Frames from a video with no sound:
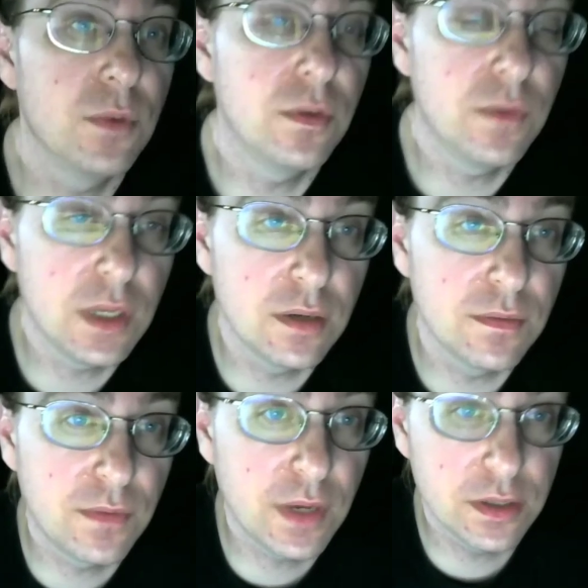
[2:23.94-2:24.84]
movie in
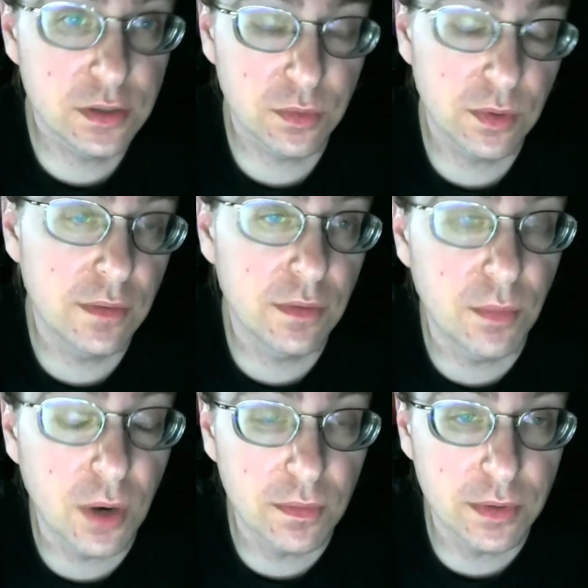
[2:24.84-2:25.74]
phase three of the
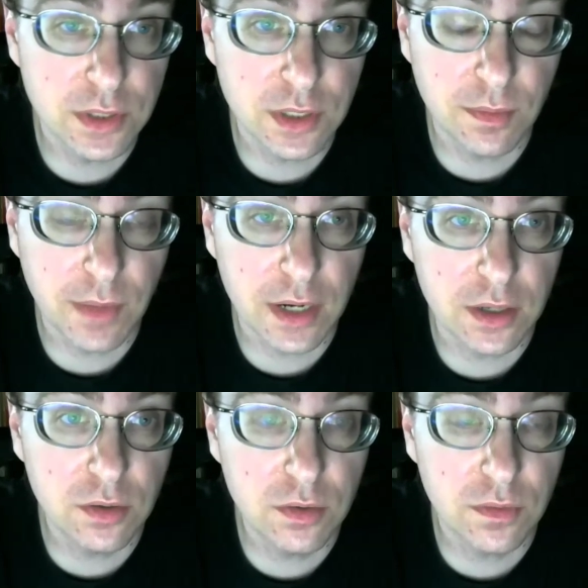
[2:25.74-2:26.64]
Marvel
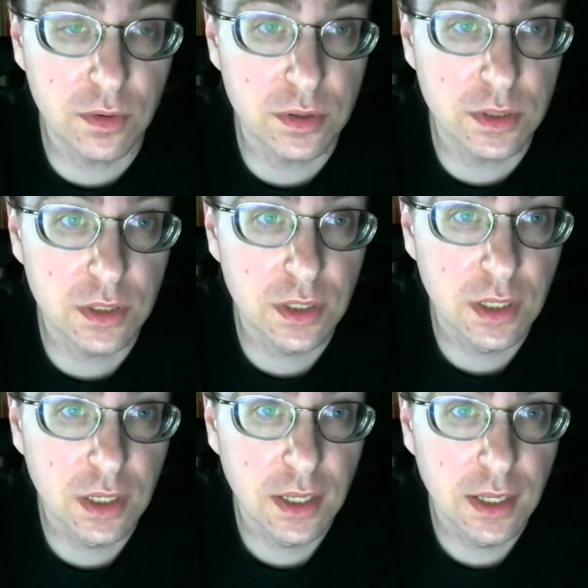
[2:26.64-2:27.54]
Cinematic Universe.
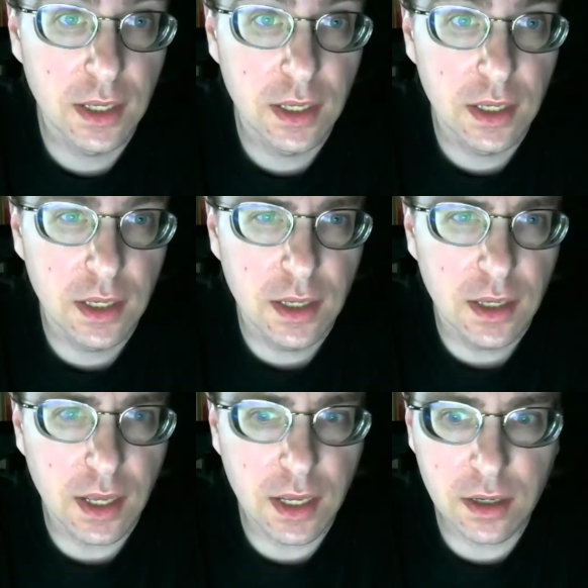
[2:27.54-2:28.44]

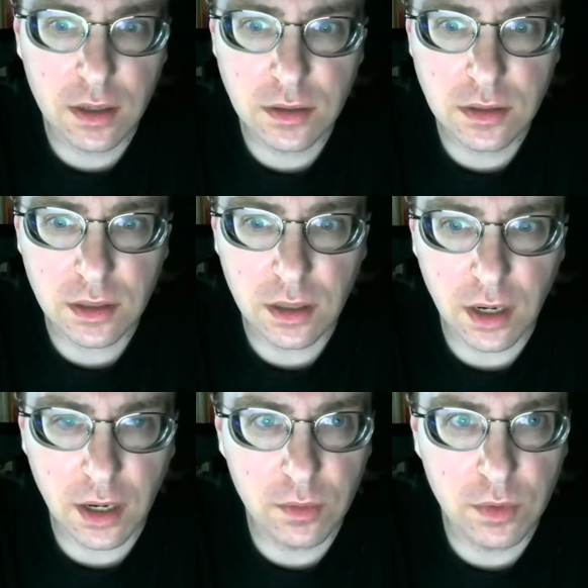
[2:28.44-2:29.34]
And
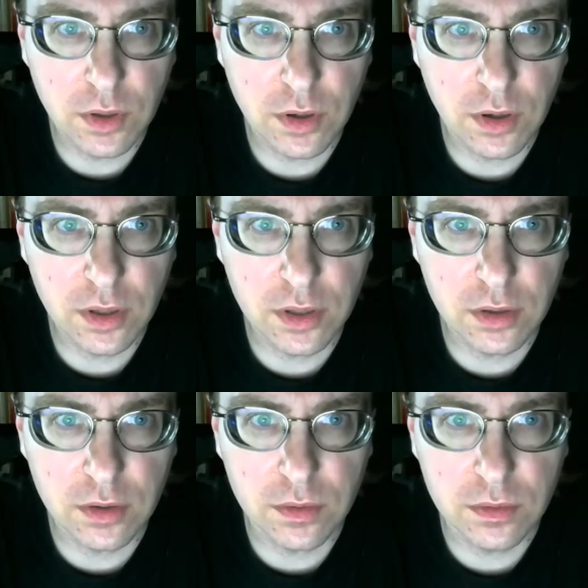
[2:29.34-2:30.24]
I would
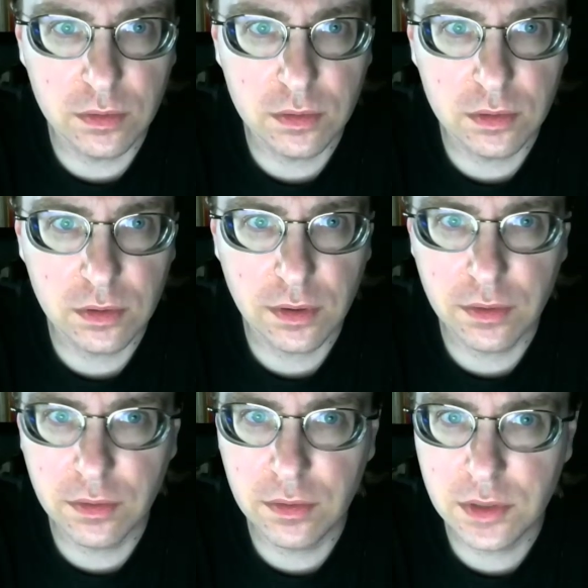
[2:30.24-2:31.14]
argue
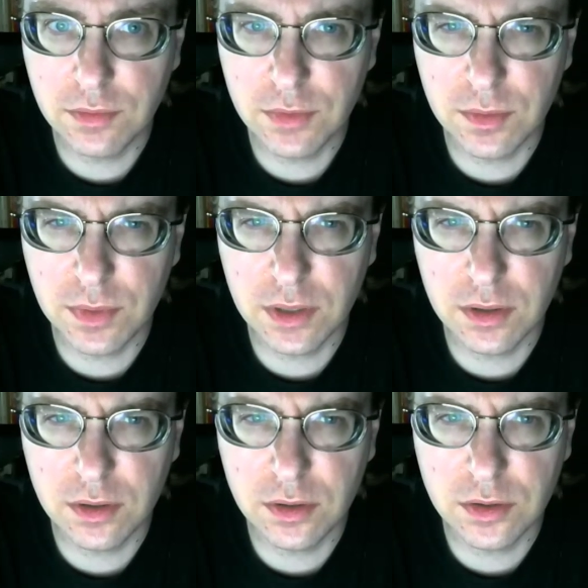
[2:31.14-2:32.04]
although there seems to be an
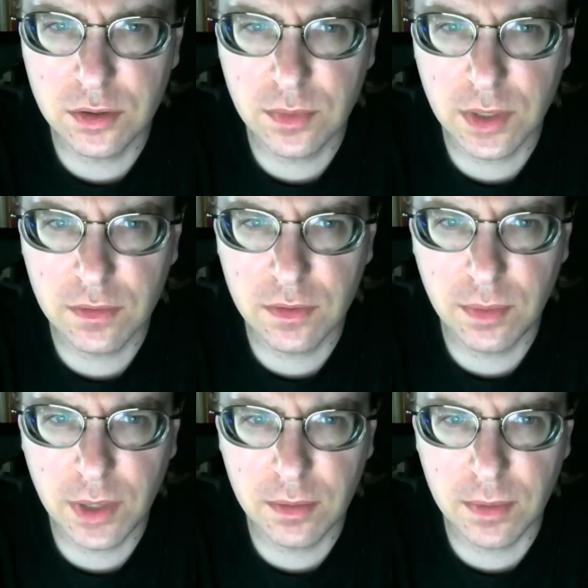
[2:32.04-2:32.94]
unusual amount of
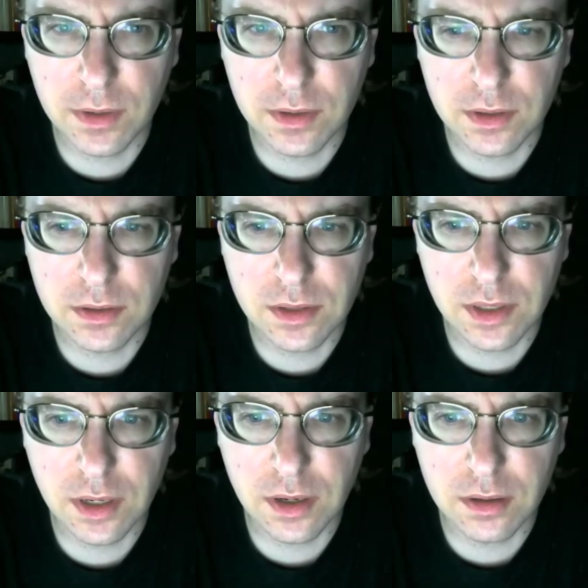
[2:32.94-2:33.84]
debate about this,
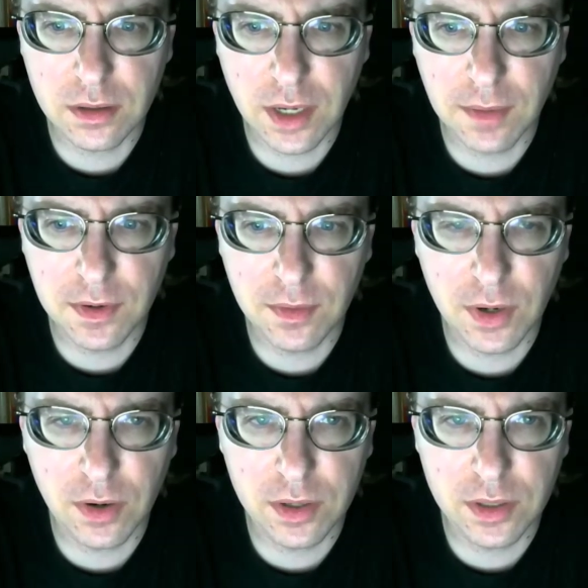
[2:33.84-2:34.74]
that Captain
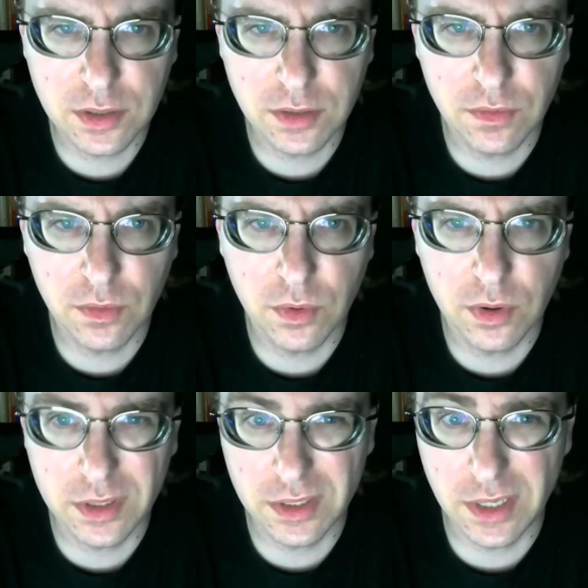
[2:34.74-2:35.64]
America Civil War
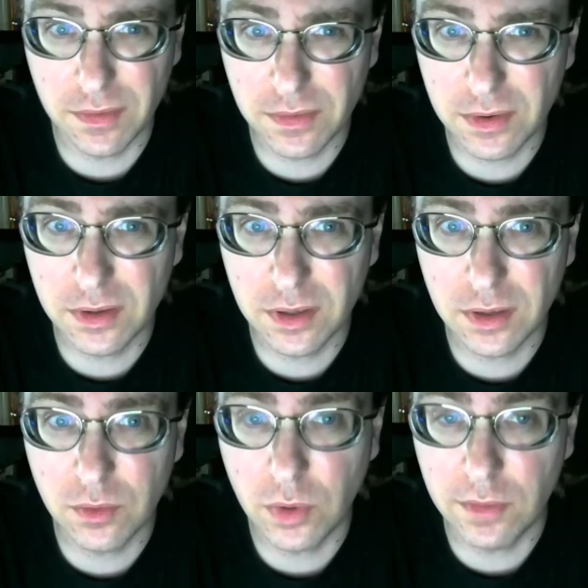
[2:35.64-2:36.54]
is definitely
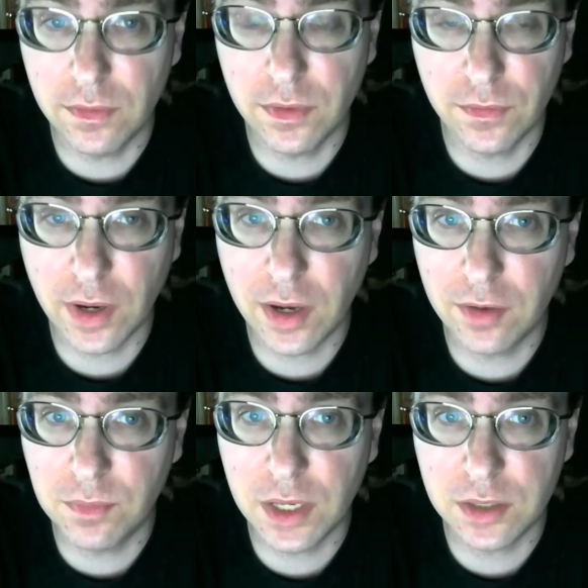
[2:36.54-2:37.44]
one of the
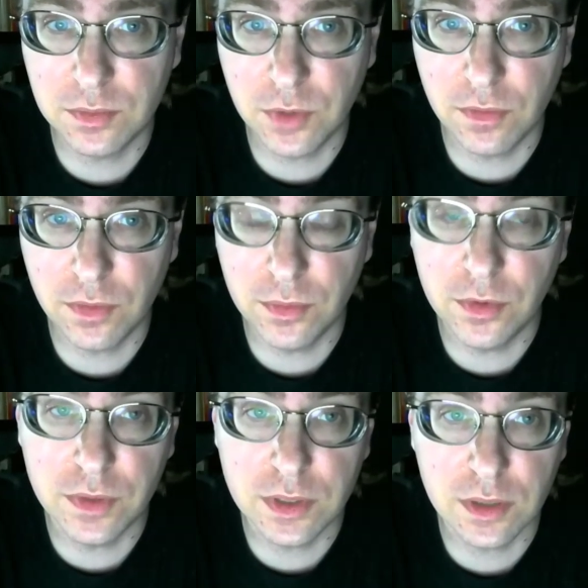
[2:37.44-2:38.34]
five best Marvel
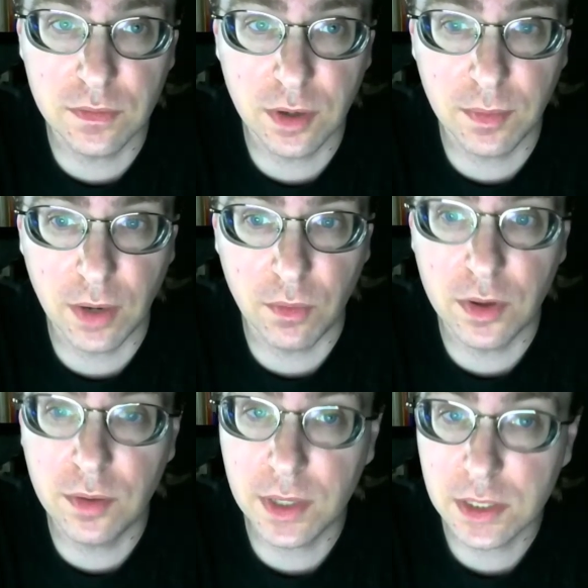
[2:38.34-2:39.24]
movies that have come out, one of
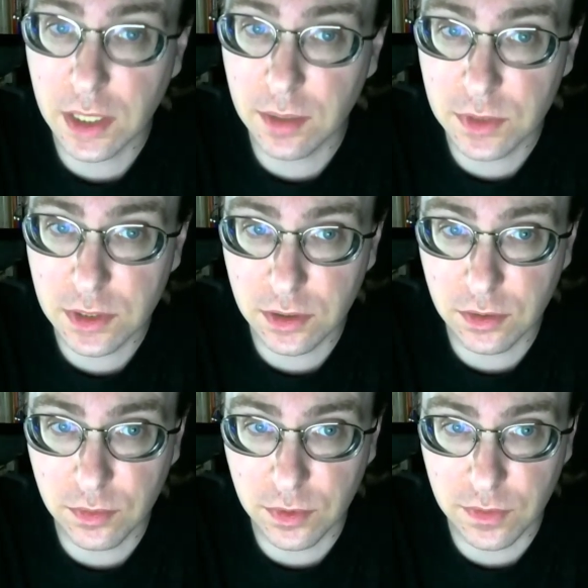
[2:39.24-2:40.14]
the best
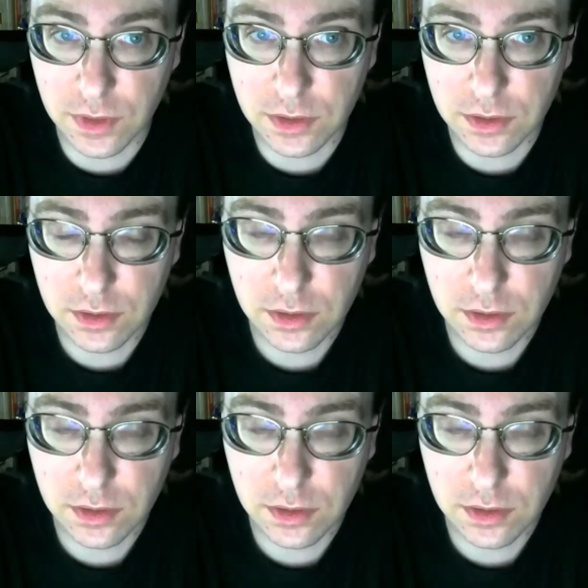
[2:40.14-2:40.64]
MCU movies.